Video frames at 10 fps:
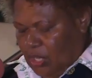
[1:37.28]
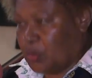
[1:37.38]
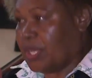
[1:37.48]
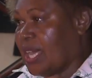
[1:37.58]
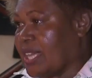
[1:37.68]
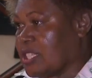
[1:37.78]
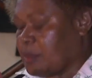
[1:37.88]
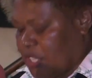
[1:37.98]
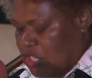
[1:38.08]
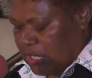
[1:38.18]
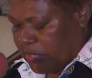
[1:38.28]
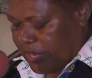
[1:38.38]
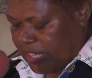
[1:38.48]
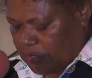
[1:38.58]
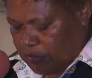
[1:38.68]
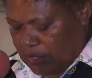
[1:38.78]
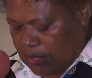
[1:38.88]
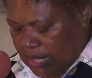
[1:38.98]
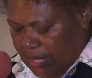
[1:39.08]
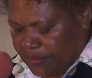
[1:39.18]
We are especially
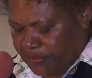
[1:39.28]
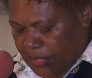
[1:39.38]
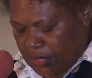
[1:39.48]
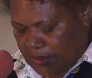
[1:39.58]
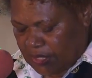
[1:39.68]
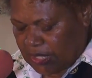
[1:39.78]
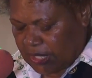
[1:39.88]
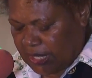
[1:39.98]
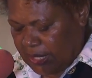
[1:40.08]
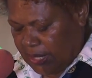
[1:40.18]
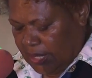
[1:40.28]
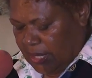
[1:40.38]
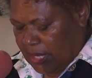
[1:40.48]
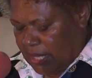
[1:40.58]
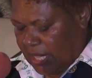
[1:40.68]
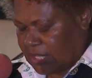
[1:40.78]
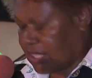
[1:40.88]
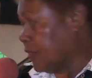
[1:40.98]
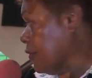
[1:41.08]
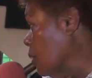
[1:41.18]
grateful, sir,
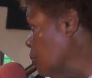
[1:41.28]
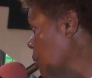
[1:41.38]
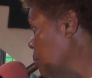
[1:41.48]
that from your